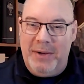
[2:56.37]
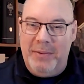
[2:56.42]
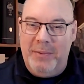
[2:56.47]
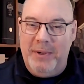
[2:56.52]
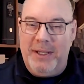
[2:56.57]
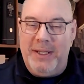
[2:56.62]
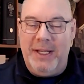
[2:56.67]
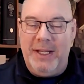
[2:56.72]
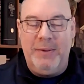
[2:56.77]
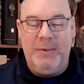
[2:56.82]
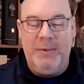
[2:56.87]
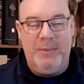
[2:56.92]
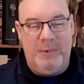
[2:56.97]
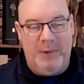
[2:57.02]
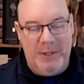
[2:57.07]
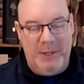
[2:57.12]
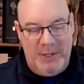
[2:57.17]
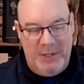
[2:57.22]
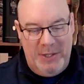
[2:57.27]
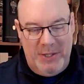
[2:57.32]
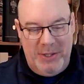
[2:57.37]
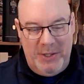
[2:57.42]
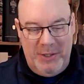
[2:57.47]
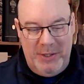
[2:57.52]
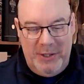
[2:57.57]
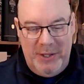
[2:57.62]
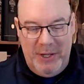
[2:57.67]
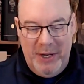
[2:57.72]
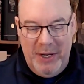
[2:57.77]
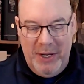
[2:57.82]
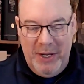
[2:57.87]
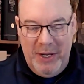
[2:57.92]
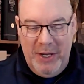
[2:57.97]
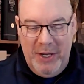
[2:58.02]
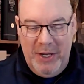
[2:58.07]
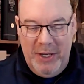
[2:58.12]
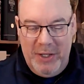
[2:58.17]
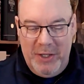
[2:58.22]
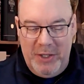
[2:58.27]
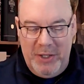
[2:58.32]
We didn't want to
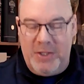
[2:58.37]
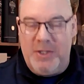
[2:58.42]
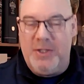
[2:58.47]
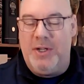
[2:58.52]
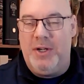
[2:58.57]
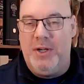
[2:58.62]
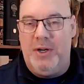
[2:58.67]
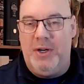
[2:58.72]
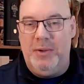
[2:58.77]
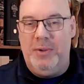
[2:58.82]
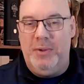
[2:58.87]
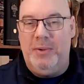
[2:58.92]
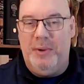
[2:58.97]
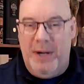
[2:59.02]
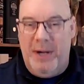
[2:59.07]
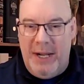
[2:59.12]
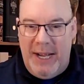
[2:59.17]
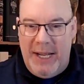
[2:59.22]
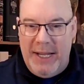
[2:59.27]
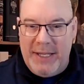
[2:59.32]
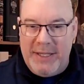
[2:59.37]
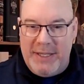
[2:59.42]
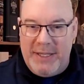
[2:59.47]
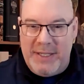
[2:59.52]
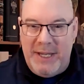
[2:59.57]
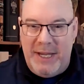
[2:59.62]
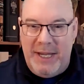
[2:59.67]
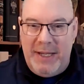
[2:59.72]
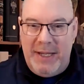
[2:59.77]
just go as